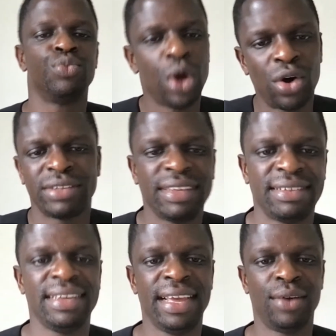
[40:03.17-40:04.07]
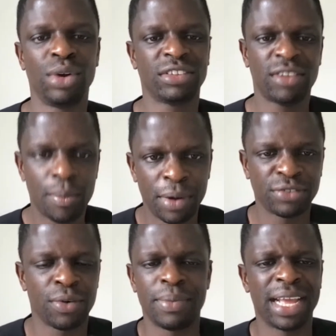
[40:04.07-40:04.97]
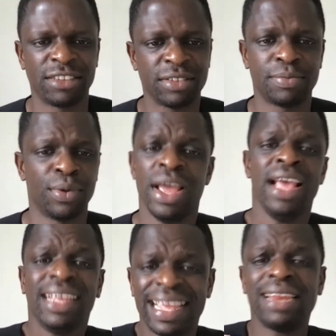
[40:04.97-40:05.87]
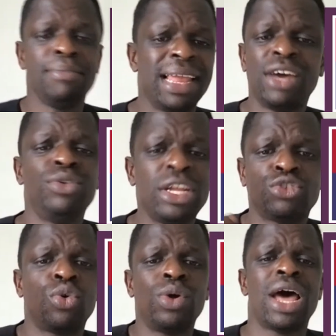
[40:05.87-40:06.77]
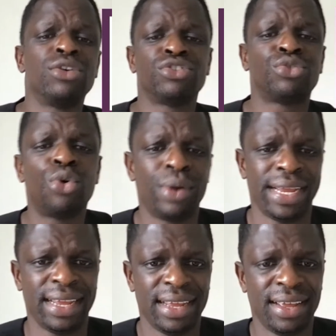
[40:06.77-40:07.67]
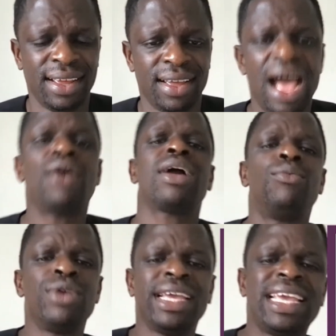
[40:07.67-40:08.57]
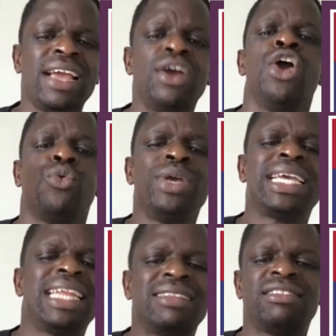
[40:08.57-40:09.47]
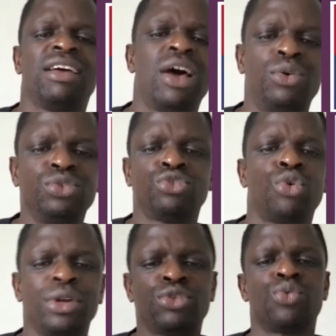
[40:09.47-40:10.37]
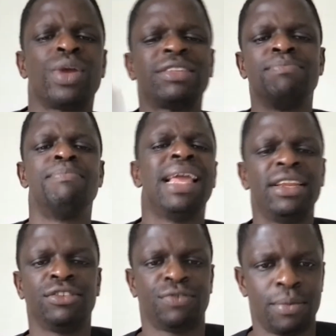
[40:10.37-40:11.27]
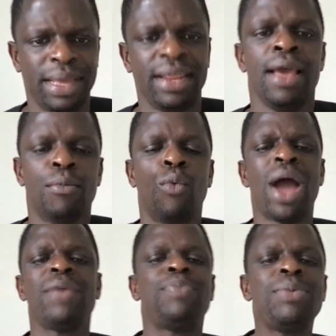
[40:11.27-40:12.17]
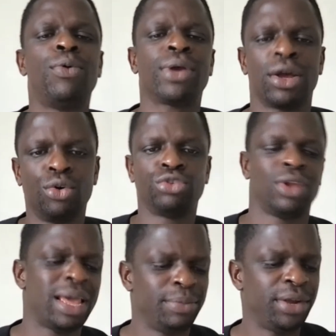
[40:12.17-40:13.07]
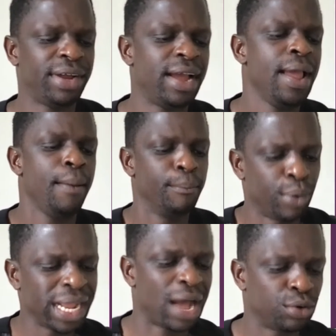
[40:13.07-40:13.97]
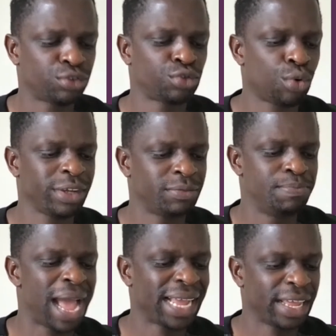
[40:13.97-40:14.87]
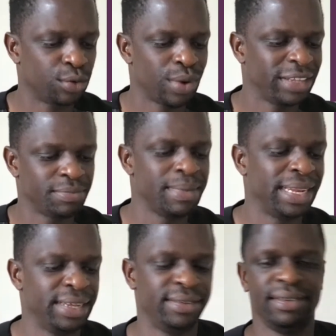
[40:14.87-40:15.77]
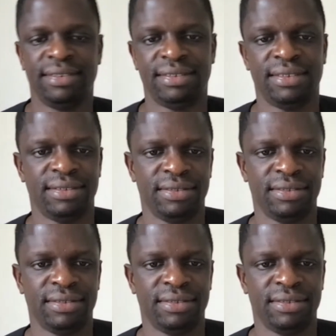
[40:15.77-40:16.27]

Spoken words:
We all sitting here. What stopped us from being assisted? Katie Mala only told our story. How come we're here? We cannot tell our own story to raise millions from it. But white people can go to Liberia, bring our stories back and raise millions.